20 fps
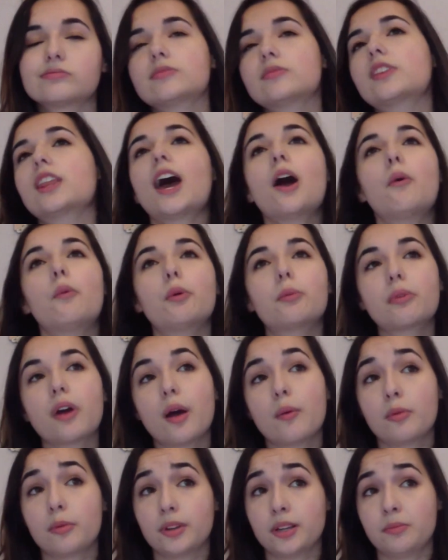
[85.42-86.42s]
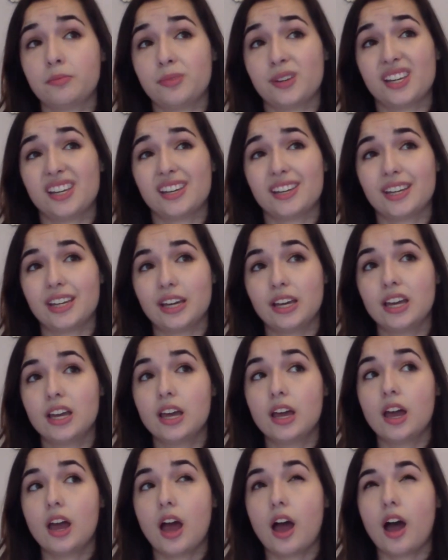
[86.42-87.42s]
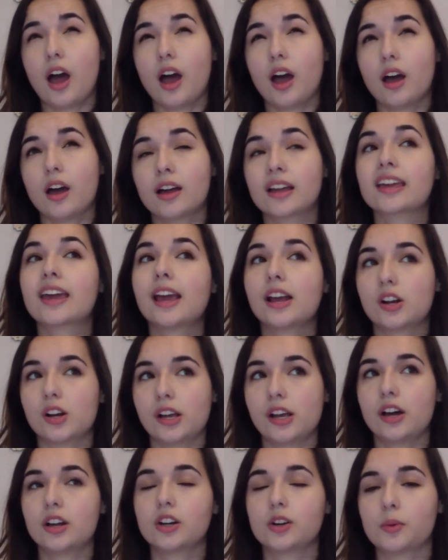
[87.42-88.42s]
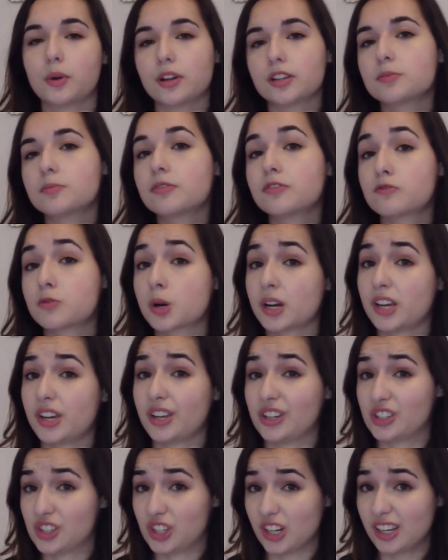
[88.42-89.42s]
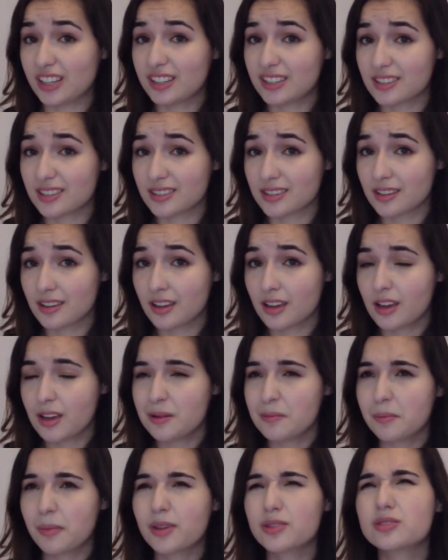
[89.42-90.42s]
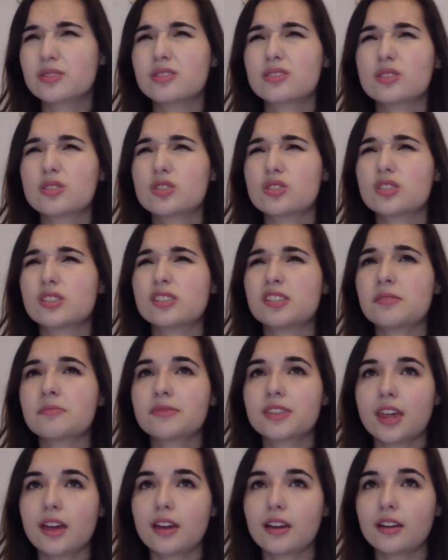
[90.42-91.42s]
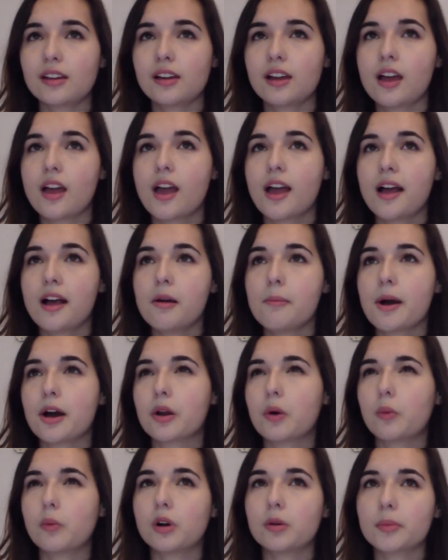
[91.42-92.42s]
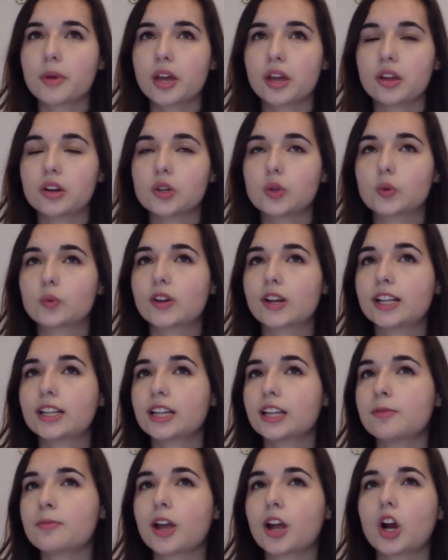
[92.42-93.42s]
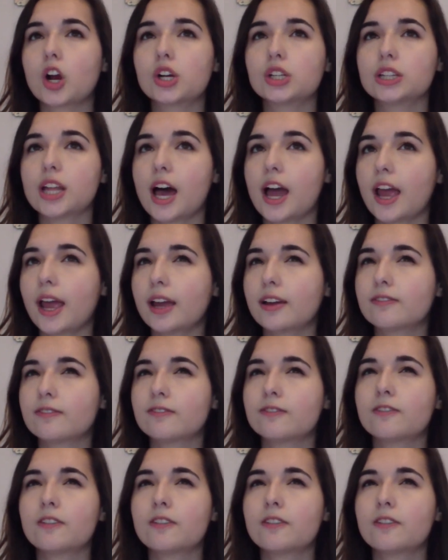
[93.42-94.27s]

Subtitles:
That will probably be Carrie Underwood's Before He Cheats, because there's just something about a woman reclaiming her life